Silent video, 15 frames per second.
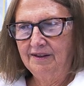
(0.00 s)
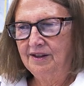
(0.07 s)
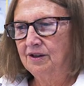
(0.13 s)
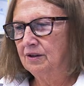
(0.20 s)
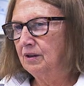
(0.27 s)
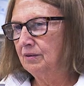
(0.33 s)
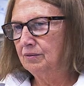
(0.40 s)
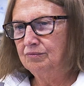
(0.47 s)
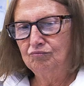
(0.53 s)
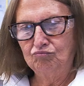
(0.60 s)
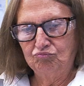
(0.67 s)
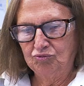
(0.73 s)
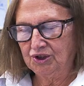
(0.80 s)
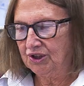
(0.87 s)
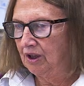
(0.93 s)

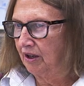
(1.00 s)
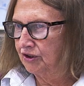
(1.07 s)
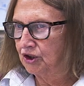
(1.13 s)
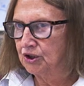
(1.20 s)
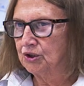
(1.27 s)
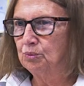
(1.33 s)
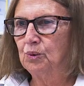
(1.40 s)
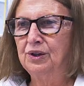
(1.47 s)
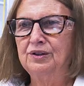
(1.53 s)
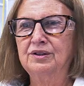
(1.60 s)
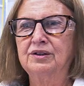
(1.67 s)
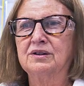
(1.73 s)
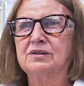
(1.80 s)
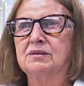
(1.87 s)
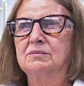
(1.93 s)
It's not just one,
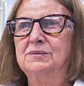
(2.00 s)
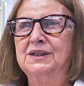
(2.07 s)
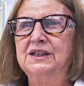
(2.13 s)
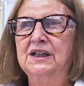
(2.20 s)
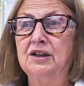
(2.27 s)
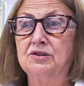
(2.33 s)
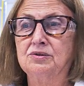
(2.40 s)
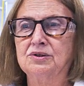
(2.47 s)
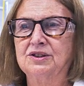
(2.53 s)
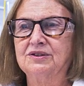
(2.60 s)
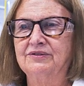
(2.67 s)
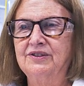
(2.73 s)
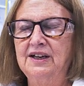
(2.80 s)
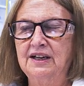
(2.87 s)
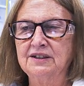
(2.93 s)
there are many hundreds
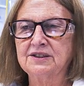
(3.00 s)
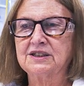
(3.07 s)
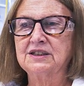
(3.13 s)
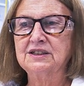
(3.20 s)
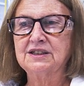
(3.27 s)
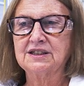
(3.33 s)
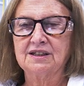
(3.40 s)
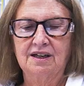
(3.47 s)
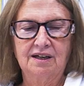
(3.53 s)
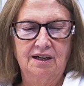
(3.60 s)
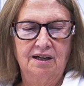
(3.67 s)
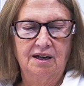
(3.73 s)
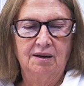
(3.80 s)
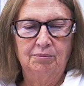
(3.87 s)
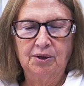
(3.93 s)
of thousands,
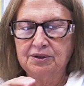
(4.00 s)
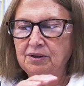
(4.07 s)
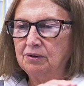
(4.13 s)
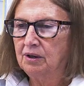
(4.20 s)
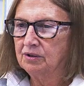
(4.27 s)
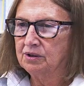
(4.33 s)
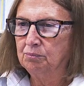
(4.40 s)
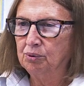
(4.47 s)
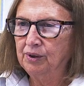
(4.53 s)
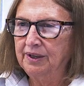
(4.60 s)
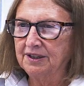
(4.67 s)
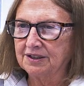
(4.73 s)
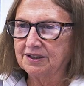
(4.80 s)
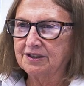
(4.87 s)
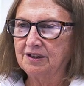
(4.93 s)
but they're all
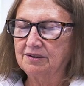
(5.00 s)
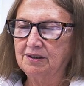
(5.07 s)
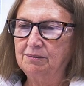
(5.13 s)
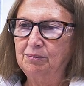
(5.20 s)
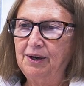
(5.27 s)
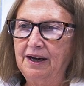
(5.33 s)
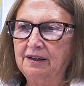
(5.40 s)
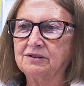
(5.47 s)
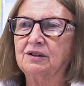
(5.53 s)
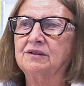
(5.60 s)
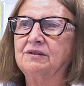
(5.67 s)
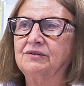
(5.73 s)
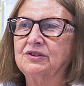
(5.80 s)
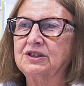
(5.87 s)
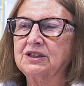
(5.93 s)
compressed. So the impact on
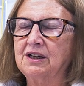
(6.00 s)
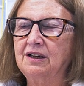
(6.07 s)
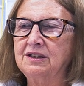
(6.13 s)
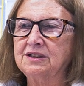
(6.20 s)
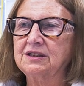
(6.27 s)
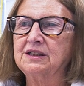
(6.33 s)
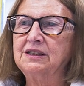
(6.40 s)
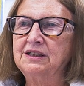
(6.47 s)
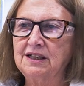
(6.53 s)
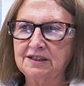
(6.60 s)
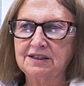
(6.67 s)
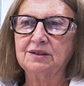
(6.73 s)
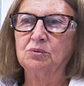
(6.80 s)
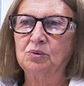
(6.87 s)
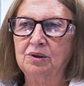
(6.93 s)
the viscosity,
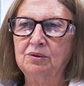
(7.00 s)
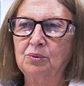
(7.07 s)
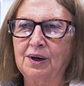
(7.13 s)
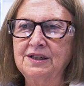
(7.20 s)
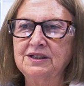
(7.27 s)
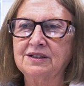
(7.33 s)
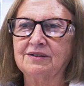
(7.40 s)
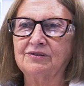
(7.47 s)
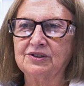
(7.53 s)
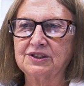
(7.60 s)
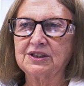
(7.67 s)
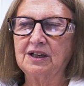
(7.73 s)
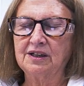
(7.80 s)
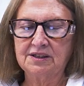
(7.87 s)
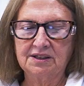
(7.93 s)
yes, it will raise the
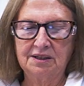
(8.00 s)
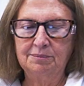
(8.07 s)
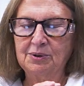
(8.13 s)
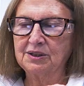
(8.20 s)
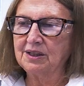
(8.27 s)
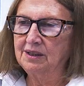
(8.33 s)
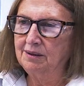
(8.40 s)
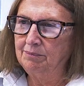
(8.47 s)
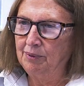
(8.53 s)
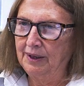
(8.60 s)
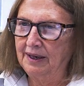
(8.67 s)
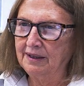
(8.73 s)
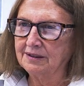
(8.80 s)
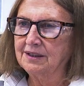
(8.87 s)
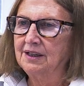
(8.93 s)
viscosity, but the
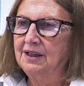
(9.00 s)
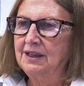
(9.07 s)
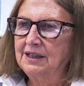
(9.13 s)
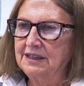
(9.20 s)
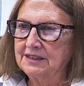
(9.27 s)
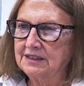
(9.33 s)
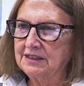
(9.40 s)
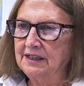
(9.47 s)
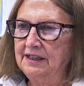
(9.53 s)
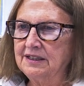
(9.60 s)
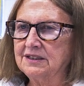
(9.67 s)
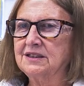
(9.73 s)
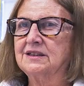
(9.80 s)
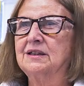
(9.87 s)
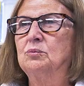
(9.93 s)
impact is
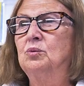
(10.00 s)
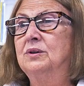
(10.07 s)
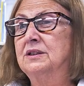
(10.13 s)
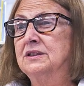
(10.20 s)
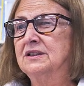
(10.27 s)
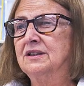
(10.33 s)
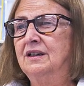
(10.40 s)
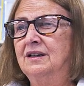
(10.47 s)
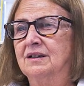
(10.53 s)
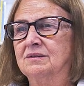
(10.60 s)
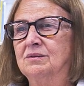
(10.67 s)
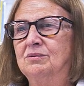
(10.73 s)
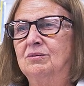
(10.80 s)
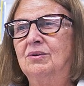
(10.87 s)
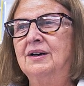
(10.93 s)
less than when it's hot.
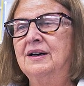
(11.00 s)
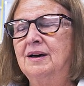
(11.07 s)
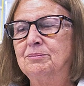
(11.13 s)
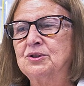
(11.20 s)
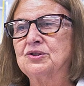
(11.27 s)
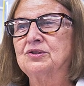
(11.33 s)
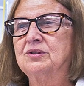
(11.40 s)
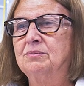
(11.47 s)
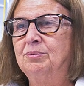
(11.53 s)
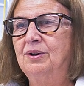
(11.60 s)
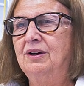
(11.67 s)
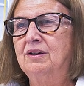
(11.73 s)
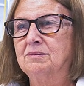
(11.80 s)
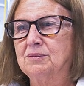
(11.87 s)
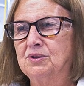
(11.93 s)
What happens to a
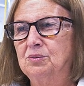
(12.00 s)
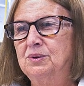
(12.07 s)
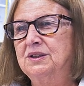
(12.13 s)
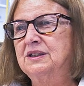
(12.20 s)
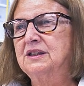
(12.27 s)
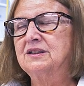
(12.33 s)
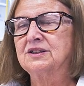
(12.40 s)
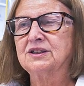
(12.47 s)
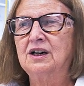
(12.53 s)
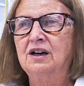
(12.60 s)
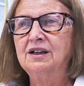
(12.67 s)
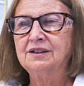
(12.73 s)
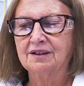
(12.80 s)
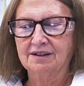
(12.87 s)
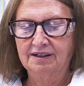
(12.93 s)
polymer when it gets hot?